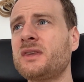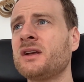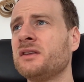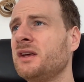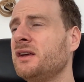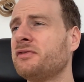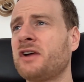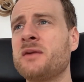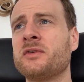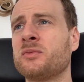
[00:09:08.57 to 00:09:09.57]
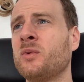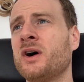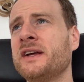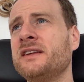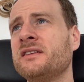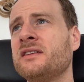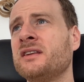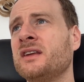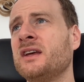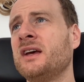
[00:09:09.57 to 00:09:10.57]
The frame is white,
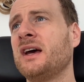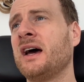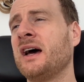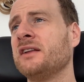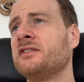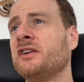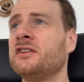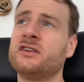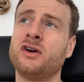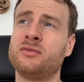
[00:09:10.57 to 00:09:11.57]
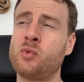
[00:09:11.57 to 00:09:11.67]
and so there's a lot of